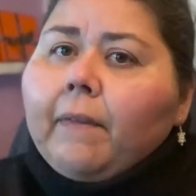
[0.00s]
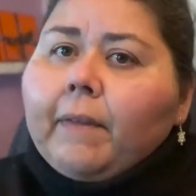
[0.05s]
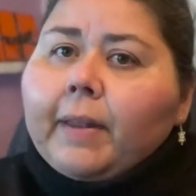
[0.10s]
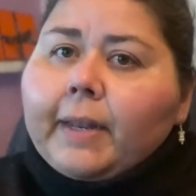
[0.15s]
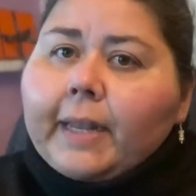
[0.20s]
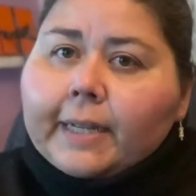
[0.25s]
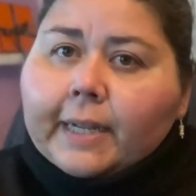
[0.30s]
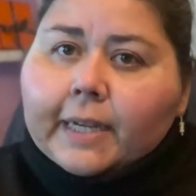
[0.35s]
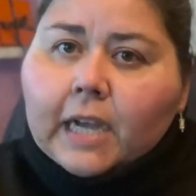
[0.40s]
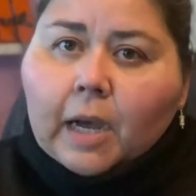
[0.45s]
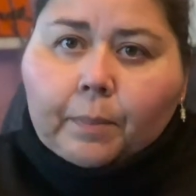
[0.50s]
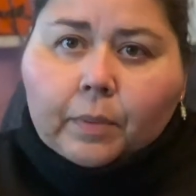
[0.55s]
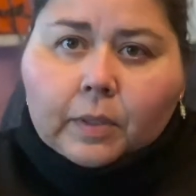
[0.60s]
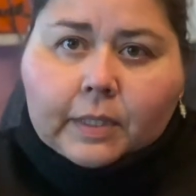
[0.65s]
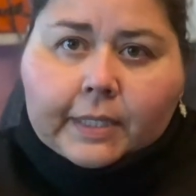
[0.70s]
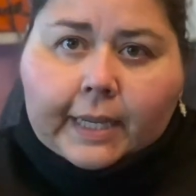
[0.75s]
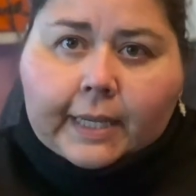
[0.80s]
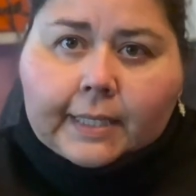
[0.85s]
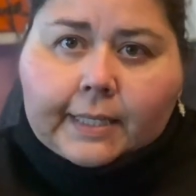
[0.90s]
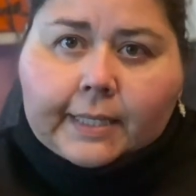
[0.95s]
Take a couple
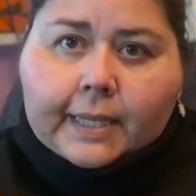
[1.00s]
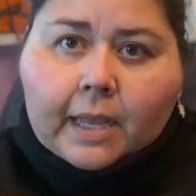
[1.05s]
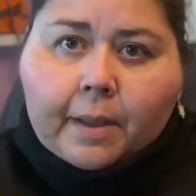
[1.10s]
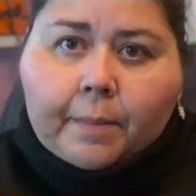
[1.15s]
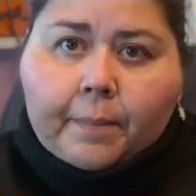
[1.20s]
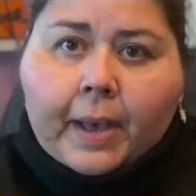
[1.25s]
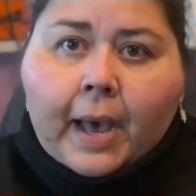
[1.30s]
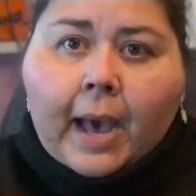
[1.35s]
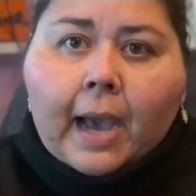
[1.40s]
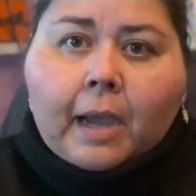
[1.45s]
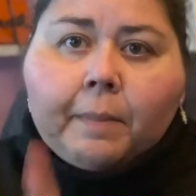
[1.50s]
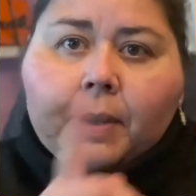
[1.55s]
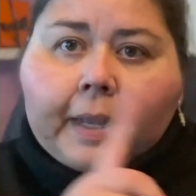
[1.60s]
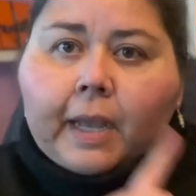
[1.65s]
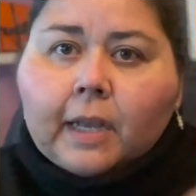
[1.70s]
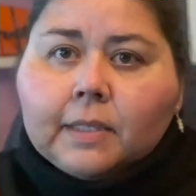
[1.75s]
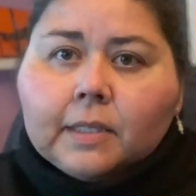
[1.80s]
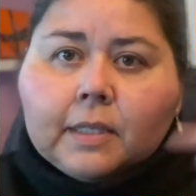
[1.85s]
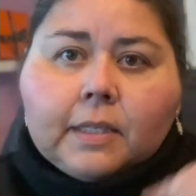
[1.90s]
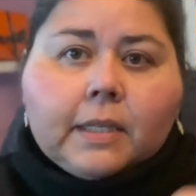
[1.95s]
days to get back
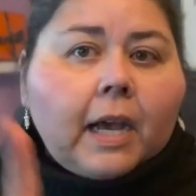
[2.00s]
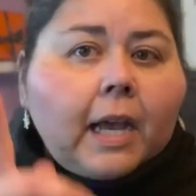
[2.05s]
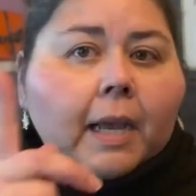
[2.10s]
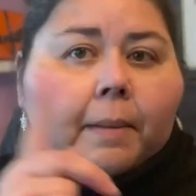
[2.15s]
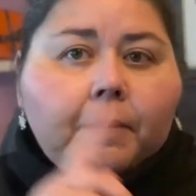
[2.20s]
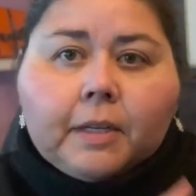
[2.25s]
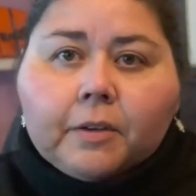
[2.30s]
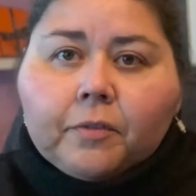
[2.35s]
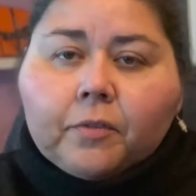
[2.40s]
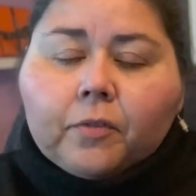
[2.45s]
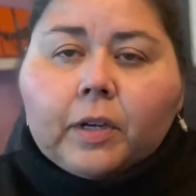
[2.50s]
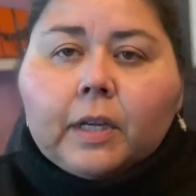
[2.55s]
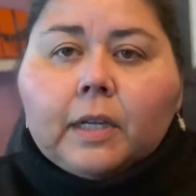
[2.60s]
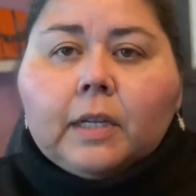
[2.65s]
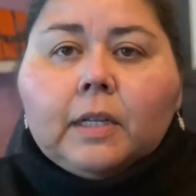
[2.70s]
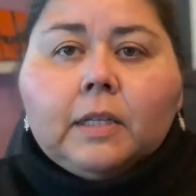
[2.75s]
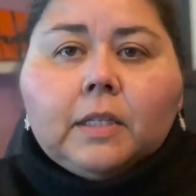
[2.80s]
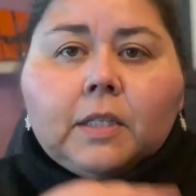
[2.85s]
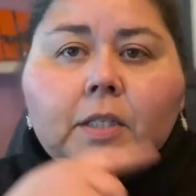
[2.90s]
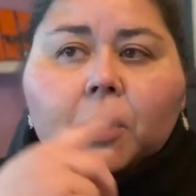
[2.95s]
because the time
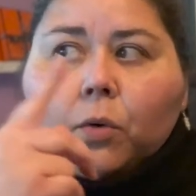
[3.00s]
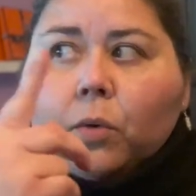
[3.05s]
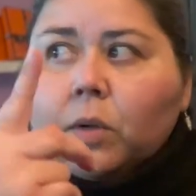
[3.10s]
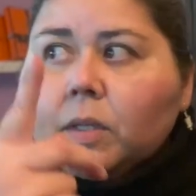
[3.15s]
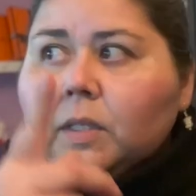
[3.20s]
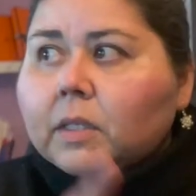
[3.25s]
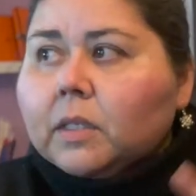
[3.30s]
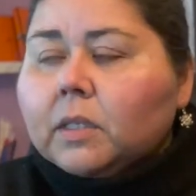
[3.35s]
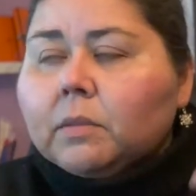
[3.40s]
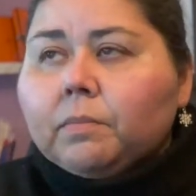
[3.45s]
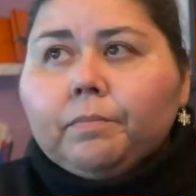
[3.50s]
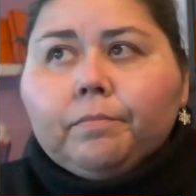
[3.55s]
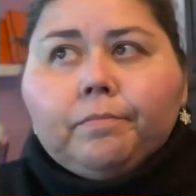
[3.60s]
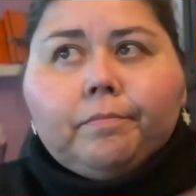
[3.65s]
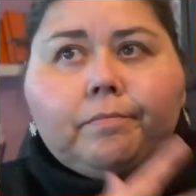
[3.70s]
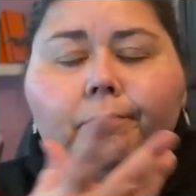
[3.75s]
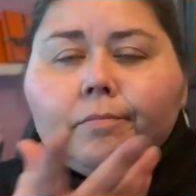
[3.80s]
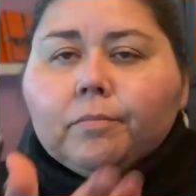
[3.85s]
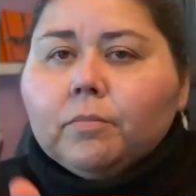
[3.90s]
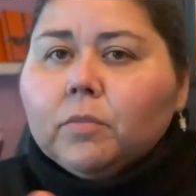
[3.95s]
difference. So it's
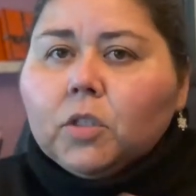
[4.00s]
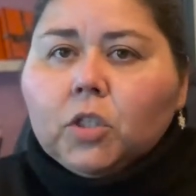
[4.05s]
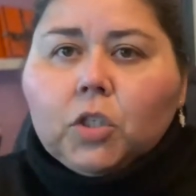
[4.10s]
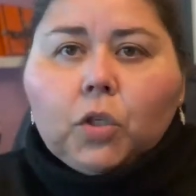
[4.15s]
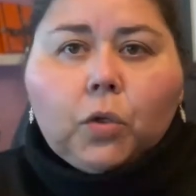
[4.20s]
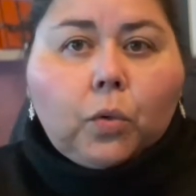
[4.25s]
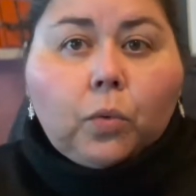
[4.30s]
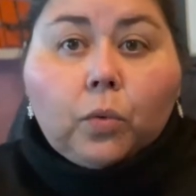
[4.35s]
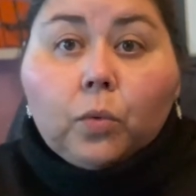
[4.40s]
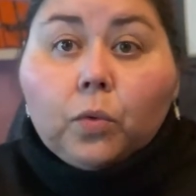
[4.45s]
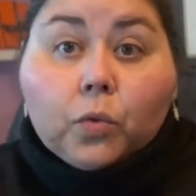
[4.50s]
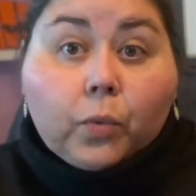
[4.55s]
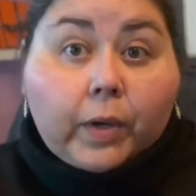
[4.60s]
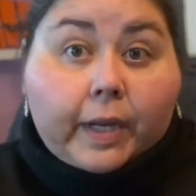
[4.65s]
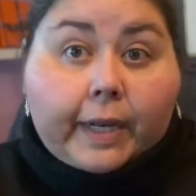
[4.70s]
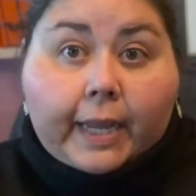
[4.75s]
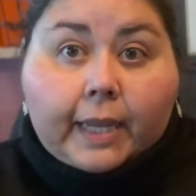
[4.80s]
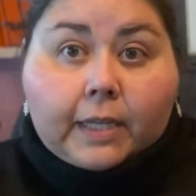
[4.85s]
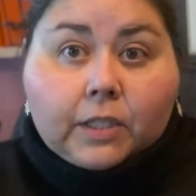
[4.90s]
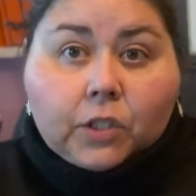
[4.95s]
two, three
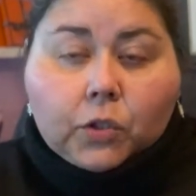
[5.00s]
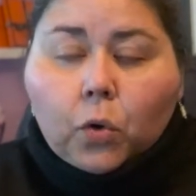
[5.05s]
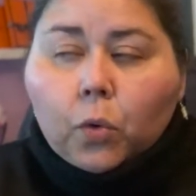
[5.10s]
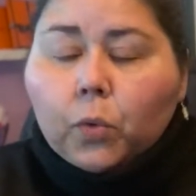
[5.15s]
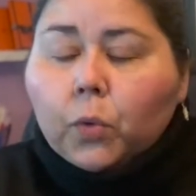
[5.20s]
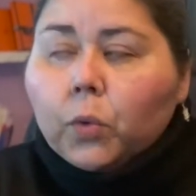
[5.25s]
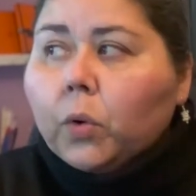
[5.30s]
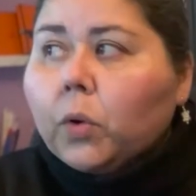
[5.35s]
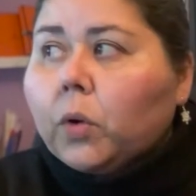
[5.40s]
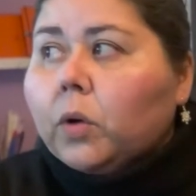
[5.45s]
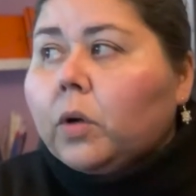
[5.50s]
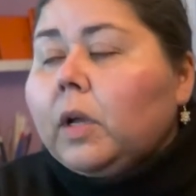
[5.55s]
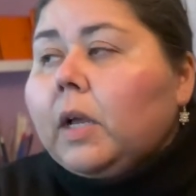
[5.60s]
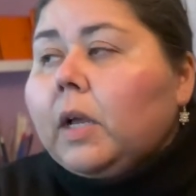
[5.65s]
days total.